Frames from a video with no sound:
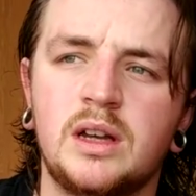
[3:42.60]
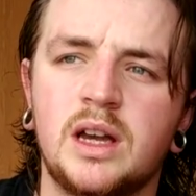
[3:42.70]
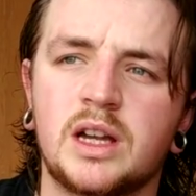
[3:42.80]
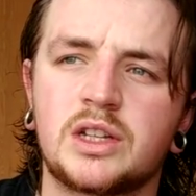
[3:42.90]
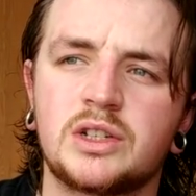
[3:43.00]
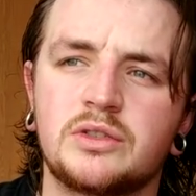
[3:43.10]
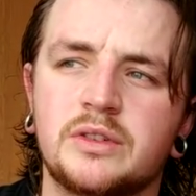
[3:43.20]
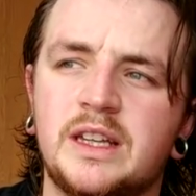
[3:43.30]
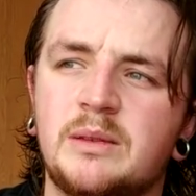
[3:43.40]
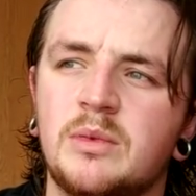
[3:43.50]

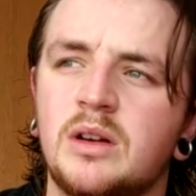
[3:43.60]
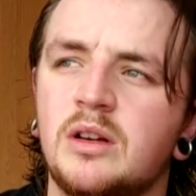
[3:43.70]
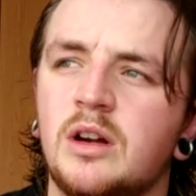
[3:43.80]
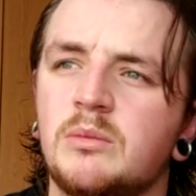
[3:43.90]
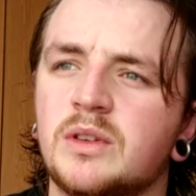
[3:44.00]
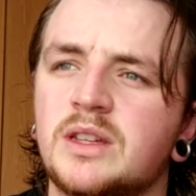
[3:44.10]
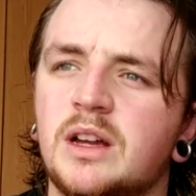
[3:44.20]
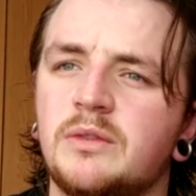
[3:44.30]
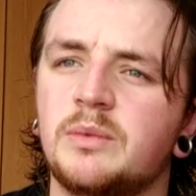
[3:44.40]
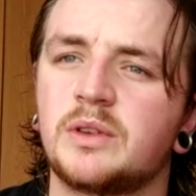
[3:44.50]
extreme on
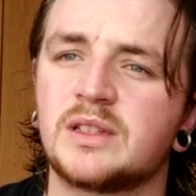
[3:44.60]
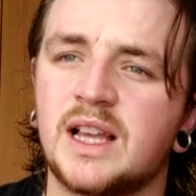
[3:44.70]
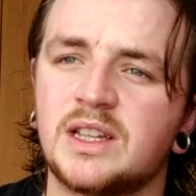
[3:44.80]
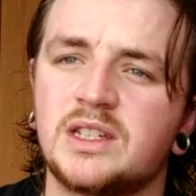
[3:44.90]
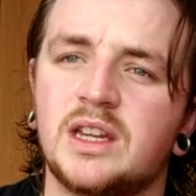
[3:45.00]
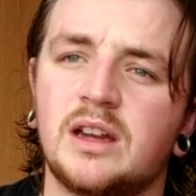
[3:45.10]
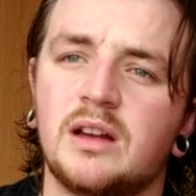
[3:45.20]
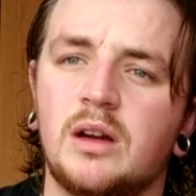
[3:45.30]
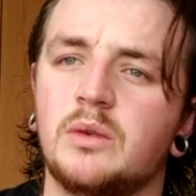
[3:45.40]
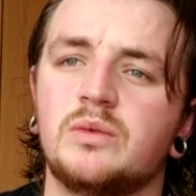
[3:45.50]
myself because last year
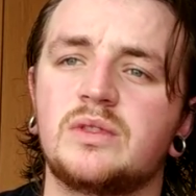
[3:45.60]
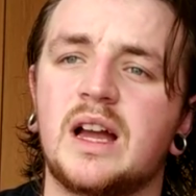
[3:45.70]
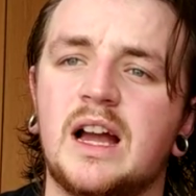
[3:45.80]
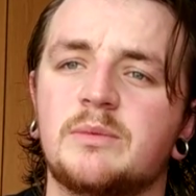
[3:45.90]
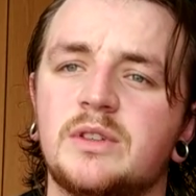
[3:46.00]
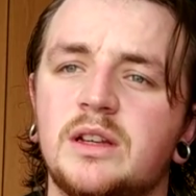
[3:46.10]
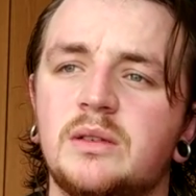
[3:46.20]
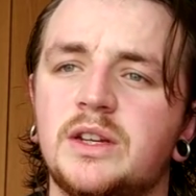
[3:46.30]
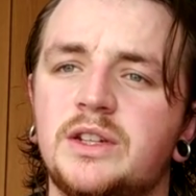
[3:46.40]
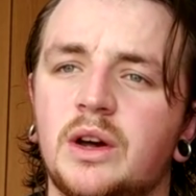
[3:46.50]
I was
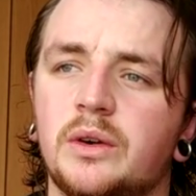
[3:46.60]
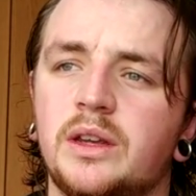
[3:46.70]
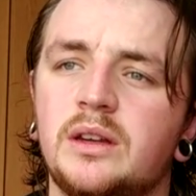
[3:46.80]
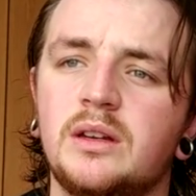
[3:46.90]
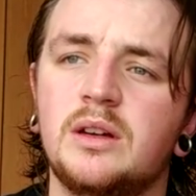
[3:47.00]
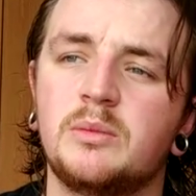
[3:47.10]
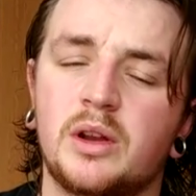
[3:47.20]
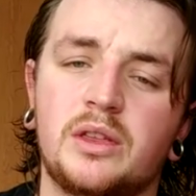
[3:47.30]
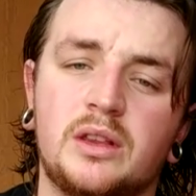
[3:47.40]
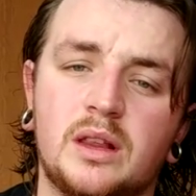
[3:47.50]
absolutely dying but I
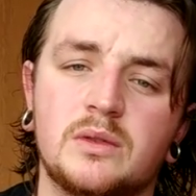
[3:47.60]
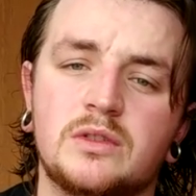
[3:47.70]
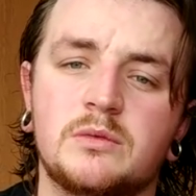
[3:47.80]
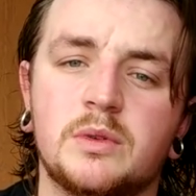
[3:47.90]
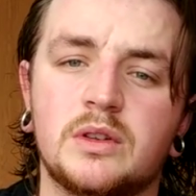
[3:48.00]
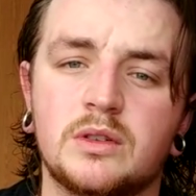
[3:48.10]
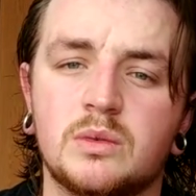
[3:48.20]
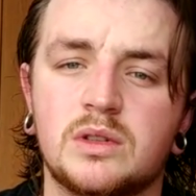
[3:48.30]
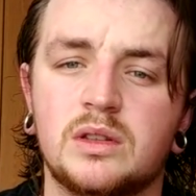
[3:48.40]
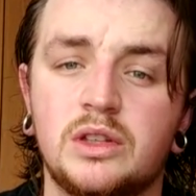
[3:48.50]
think that was just because I
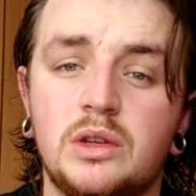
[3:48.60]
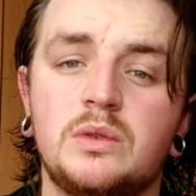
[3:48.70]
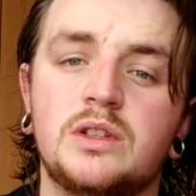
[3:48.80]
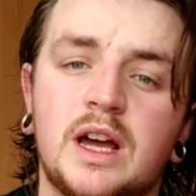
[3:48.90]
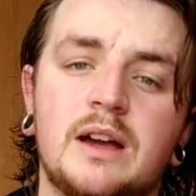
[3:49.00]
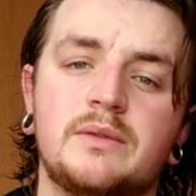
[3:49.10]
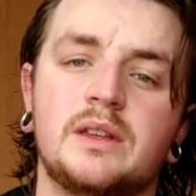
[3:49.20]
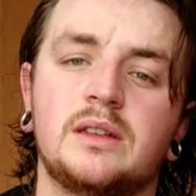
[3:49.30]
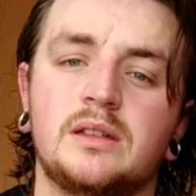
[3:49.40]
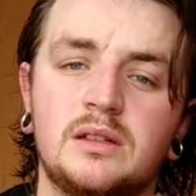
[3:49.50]
wasn't used to
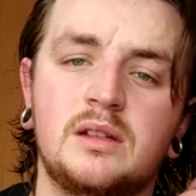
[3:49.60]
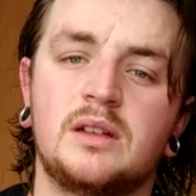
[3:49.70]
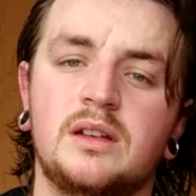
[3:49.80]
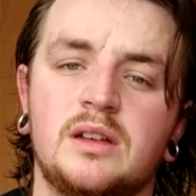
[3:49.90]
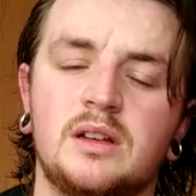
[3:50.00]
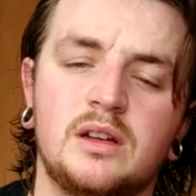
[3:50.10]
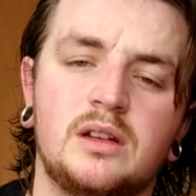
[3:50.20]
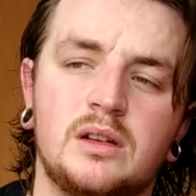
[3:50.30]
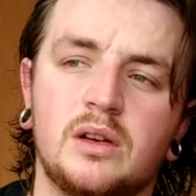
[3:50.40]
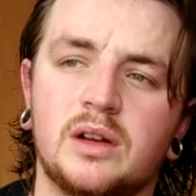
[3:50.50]
having
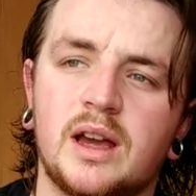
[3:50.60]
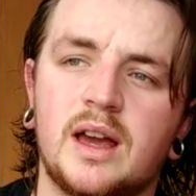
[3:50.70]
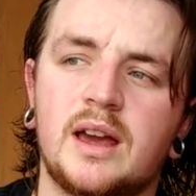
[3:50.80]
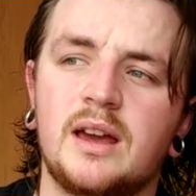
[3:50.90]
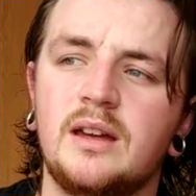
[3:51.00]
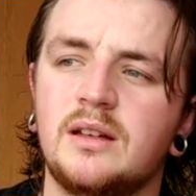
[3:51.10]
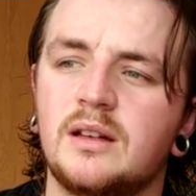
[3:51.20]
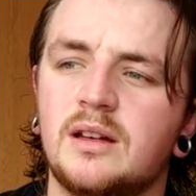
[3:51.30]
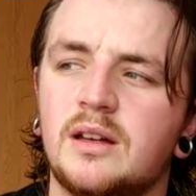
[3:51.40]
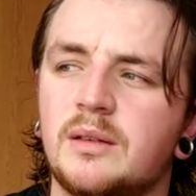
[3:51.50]
longer hair
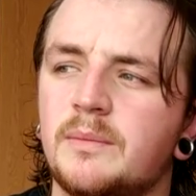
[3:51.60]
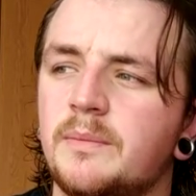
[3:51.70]
um,